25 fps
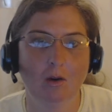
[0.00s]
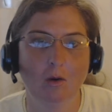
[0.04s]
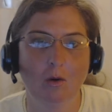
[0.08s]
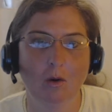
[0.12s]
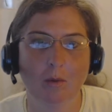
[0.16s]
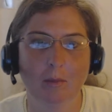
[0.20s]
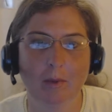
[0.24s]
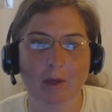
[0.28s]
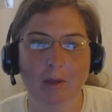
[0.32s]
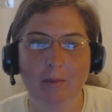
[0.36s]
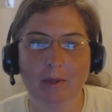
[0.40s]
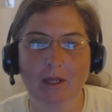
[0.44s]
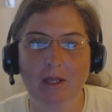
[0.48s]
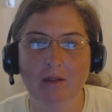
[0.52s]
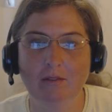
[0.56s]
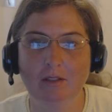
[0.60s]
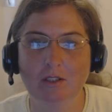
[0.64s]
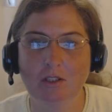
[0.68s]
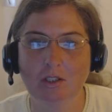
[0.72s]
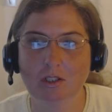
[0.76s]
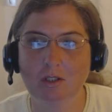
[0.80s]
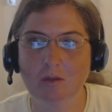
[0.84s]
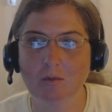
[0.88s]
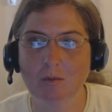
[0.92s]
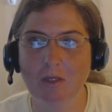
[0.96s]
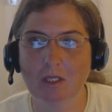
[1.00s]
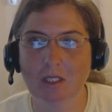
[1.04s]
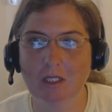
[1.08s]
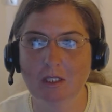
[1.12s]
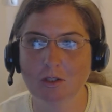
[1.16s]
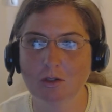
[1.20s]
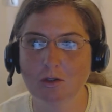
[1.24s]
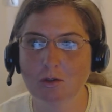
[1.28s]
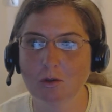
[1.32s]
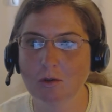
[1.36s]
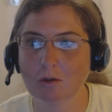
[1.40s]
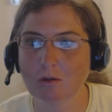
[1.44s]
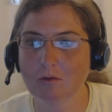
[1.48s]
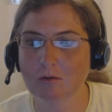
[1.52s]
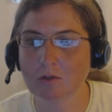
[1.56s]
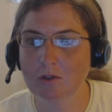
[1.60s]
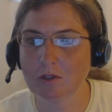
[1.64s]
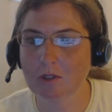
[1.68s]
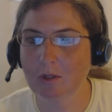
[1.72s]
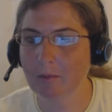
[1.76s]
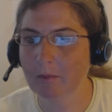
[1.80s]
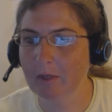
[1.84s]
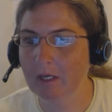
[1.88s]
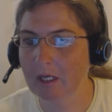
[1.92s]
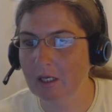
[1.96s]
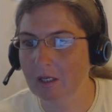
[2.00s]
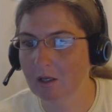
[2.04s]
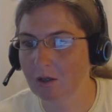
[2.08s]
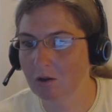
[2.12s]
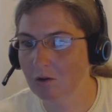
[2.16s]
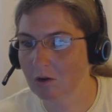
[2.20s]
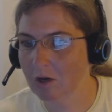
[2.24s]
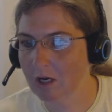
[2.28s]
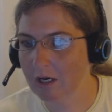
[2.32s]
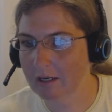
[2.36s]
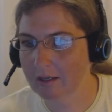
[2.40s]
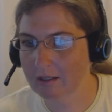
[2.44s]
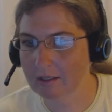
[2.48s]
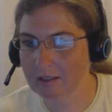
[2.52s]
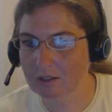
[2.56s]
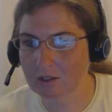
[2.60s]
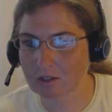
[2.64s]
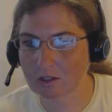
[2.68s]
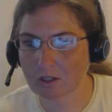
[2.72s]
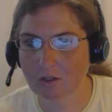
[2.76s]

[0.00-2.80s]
or maybe even just being a shoulder for somebody to cry on.